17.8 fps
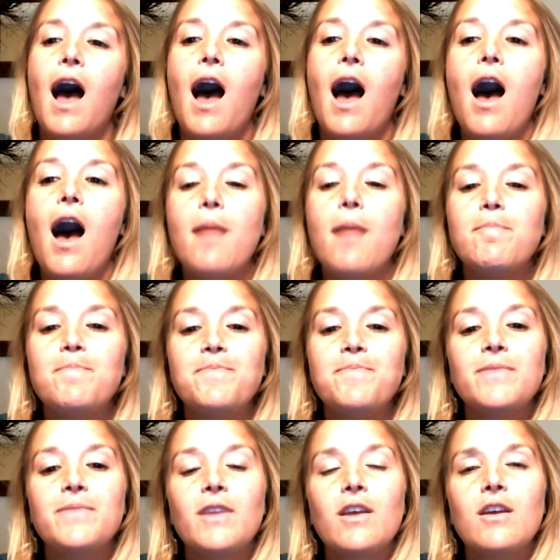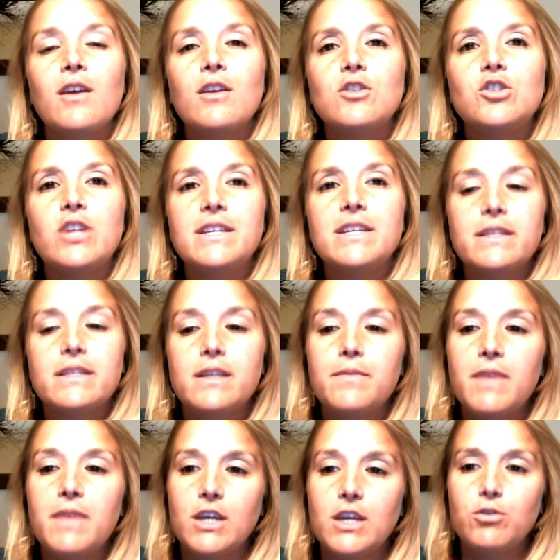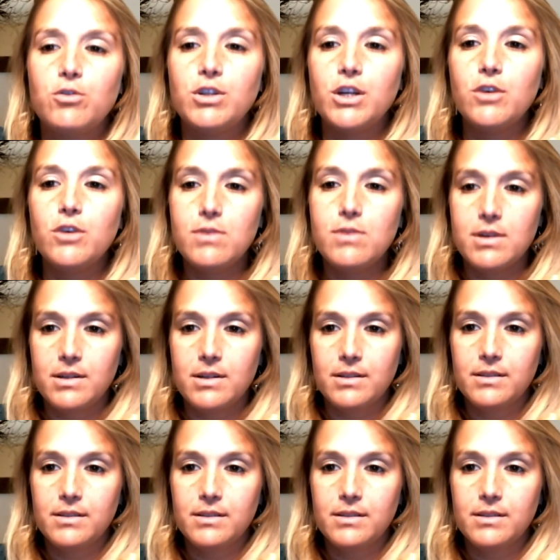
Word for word: Um, is it something you do?